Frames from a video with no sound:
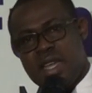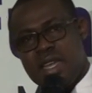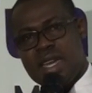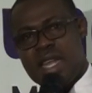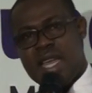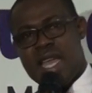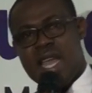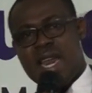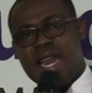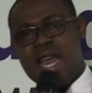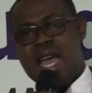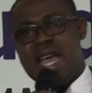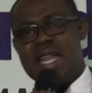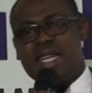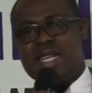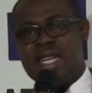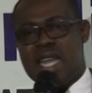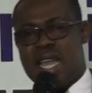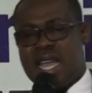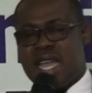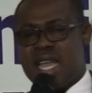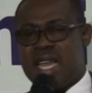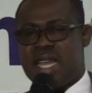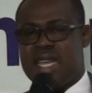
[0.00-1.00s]
the
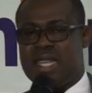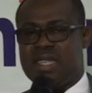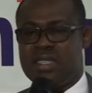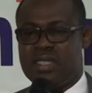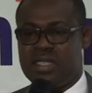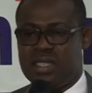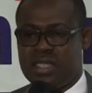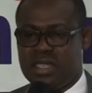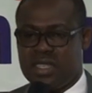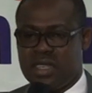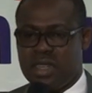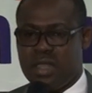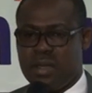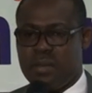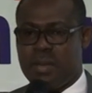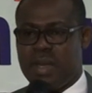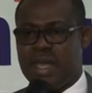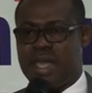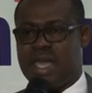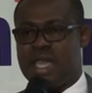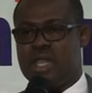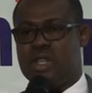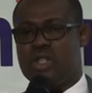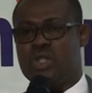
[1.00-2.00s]
NHIS
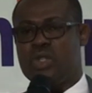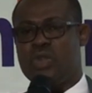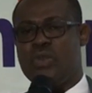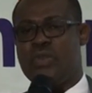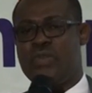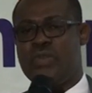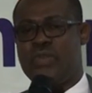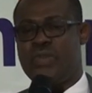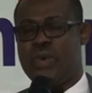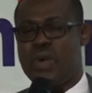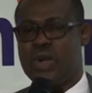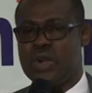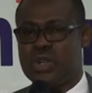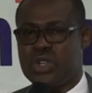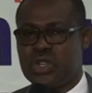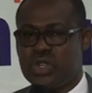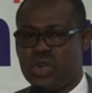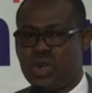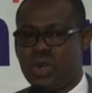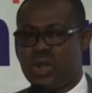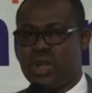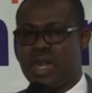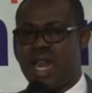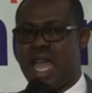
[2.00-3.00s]
begin to
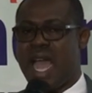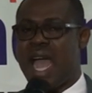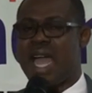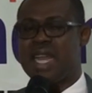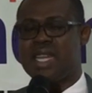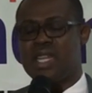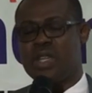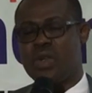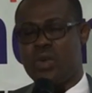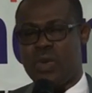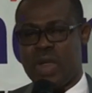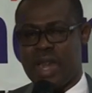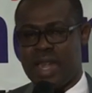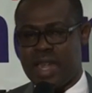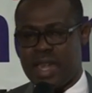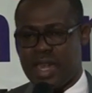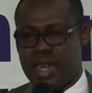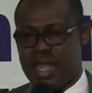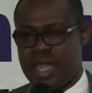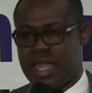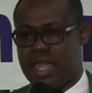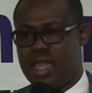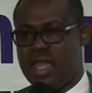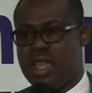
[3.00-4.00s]
function
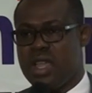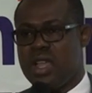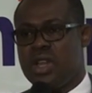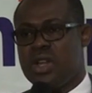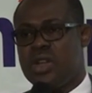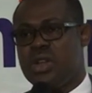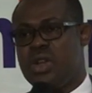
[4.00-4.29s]
adequately,